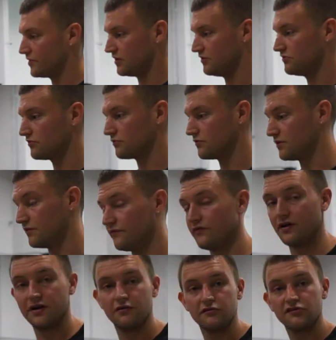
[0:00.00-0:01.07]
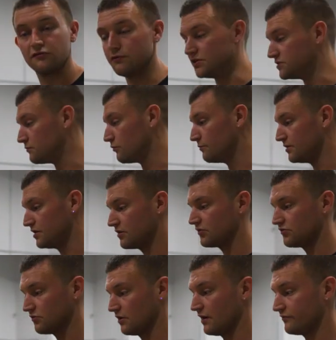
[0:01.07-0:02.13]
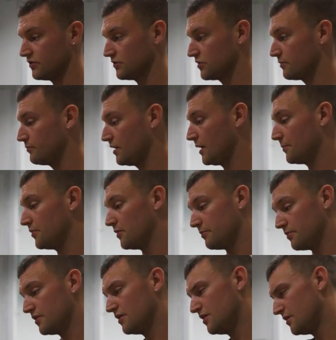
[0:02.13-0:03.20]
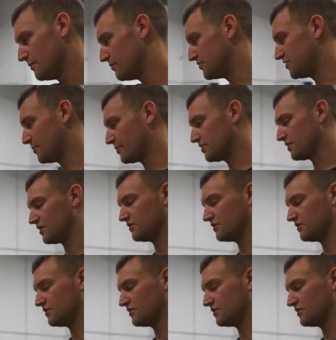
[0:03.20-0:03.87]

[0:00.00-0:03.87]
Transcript: the easier the final squeegee will be, because you have nothing pop up. But typically